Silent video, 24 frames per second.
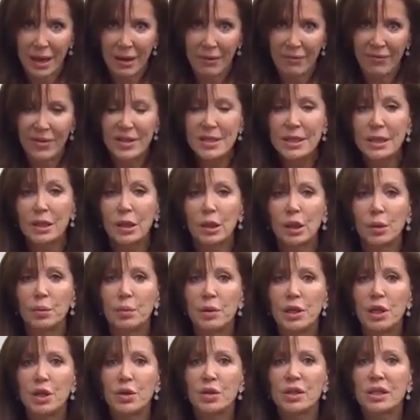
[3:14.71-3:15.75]
Physical
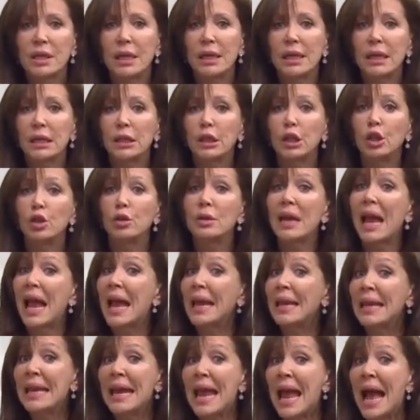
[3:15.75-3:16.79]
abuse can include
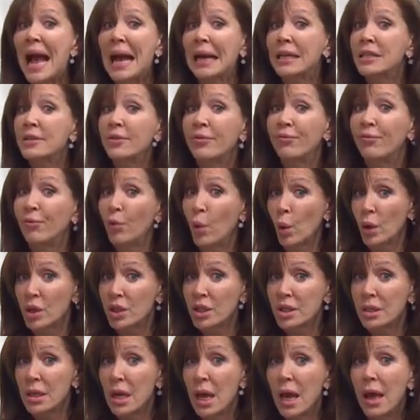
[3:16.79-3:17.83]
any act of
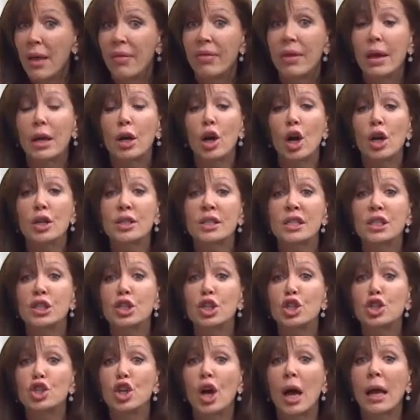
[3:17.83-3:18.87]
force that causes
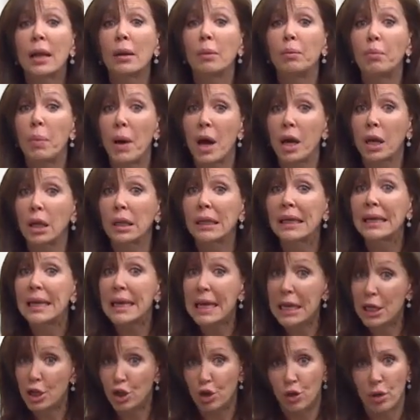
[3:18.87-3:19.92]
a child bodily
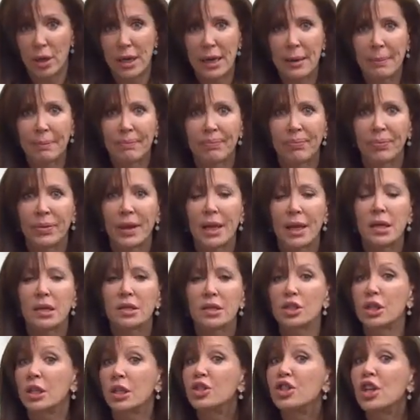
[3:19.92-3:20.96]
injury,
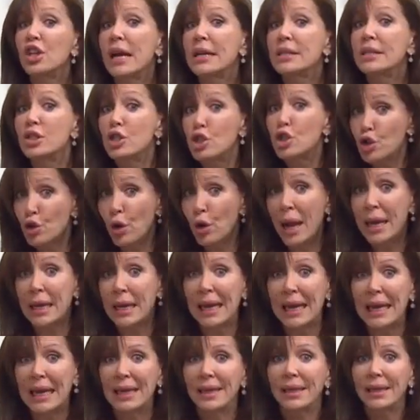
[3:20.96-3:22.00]
such as
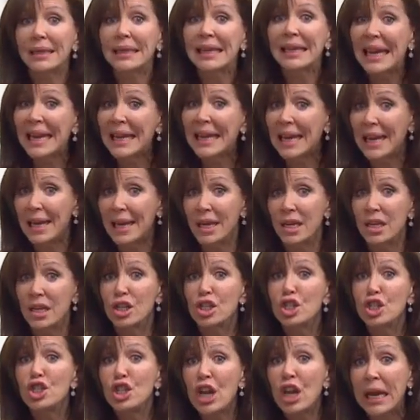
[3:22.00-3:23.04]
striking, kicking,
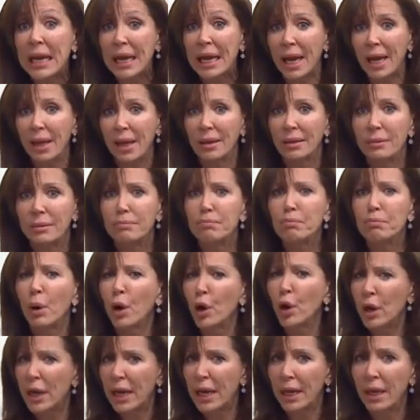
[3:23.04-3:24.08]
shaking,
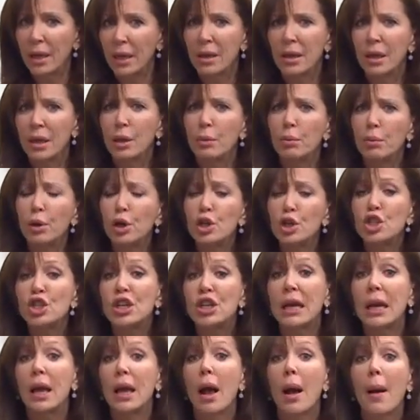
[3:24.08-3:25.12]
burning,
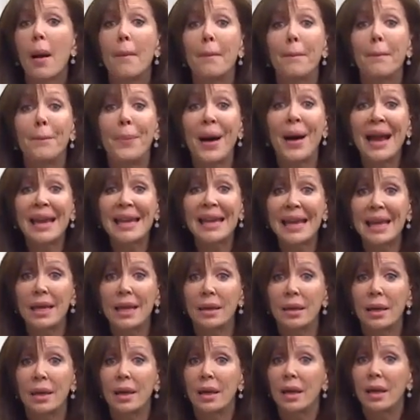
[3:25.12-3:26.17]
pushing, biting,
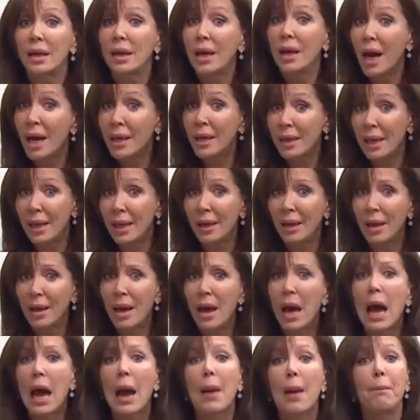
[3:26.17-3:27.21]
cutting,
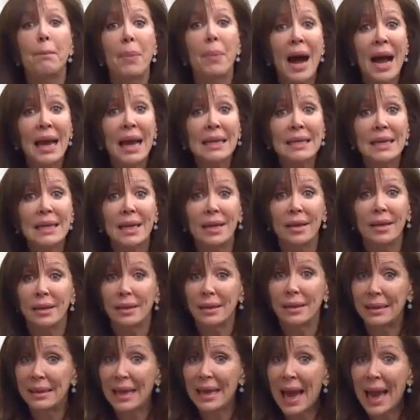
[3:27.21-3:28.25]
binding,
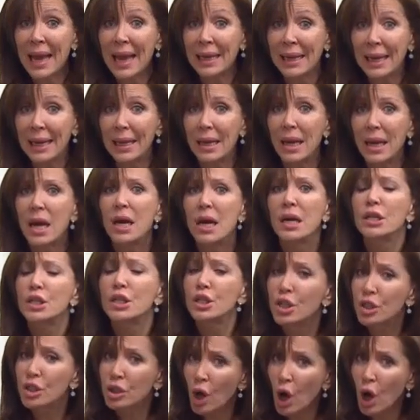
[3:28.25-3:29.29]
gagging,
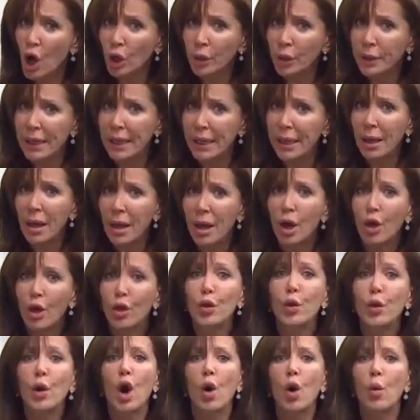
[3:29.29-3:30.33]
scalding,
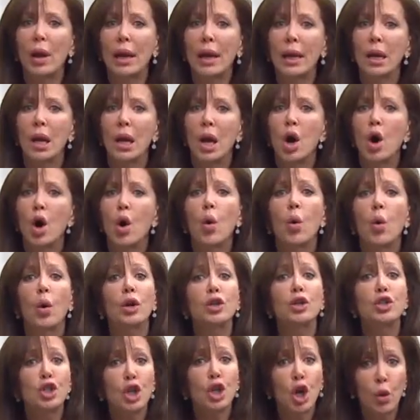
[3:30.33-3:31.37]
throwing, or
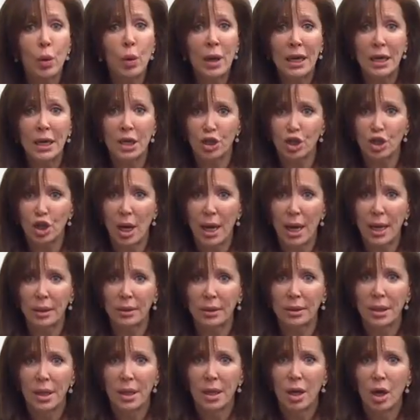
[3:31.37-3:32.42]
choking a
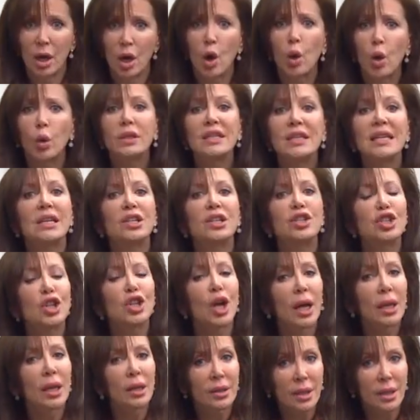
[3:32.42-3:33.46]
child, holding a
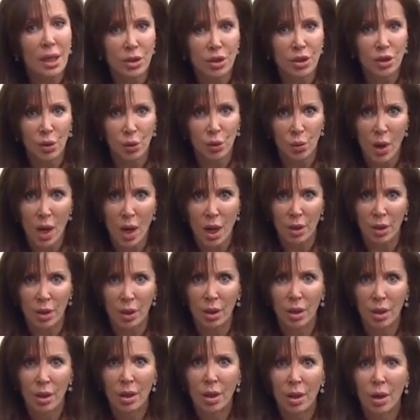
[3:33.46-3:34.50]
child
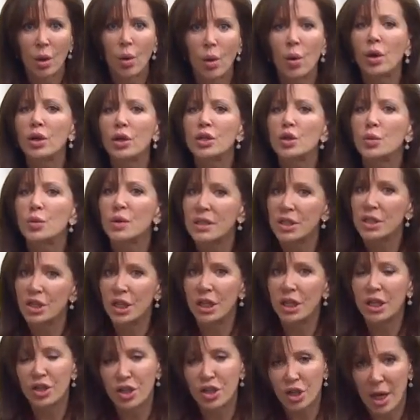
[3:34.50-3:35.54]
underwater, or
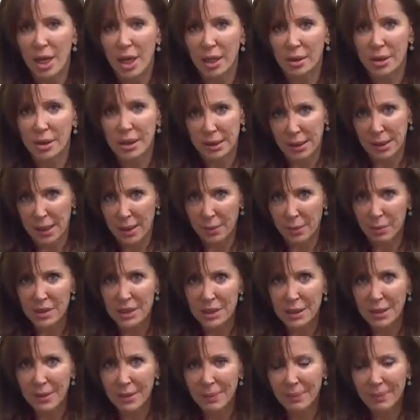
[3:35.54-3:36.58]
twisting a child's limbs.